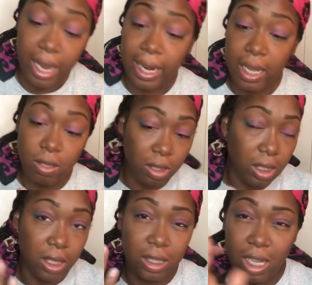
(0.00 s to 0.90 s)
Like I usually
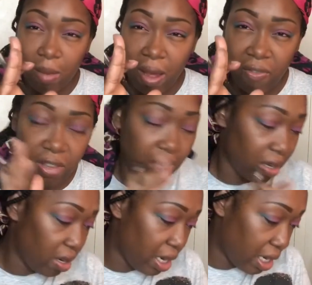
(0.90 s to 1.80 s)
will take my
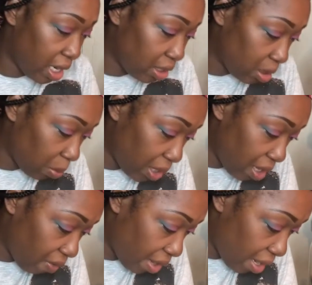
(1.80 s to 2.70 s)
finger and I'll just play
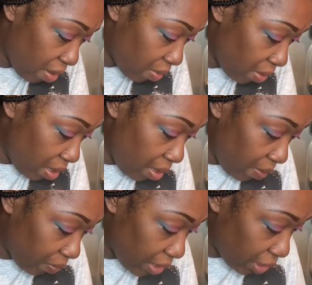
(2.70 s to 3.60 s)
around and